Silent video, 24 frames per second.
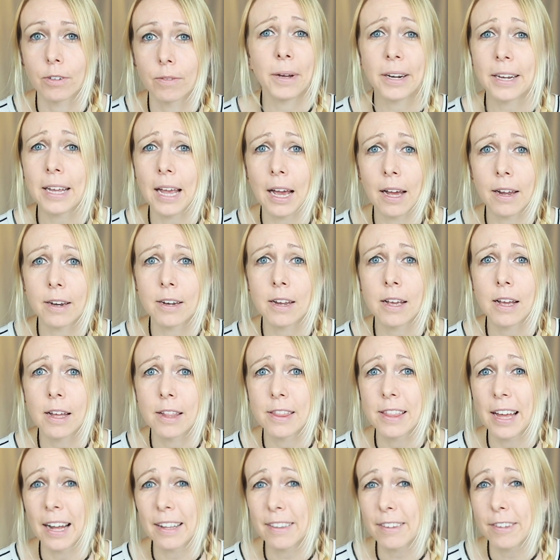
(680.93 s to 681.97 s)
But again,
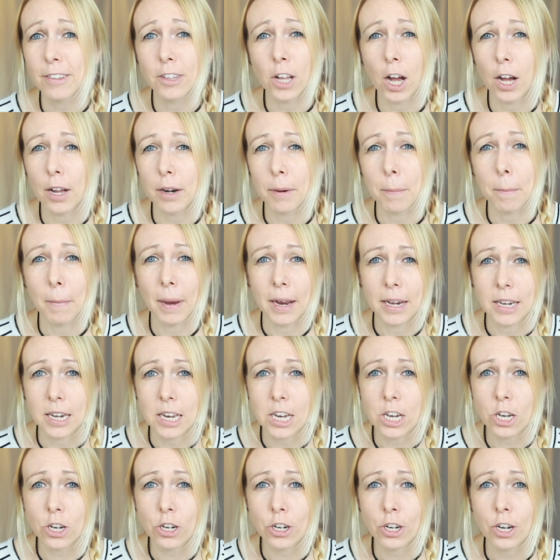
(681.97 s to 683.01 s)
that's not my
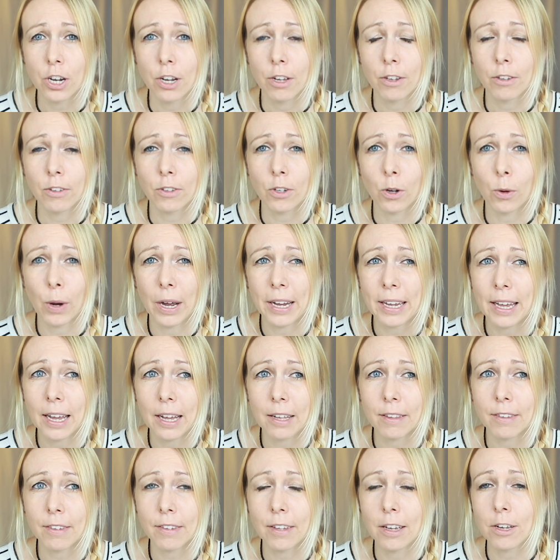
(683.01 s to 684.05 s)
niche, so I
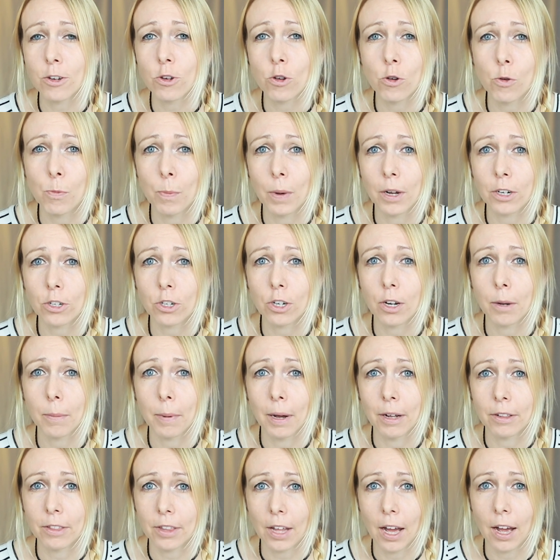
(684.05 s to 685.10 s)
can't say too much
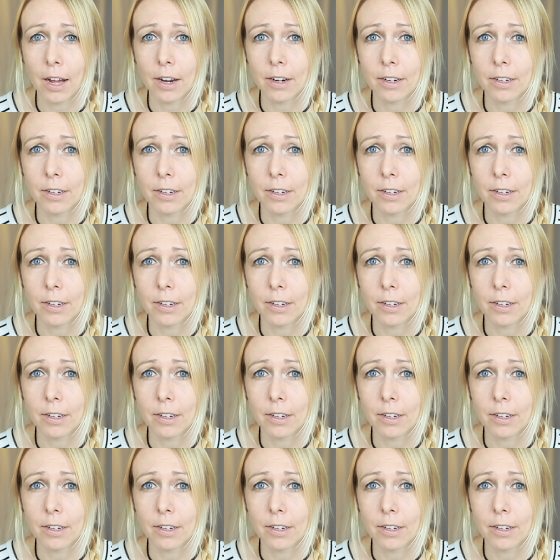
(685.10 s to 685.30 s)
about that.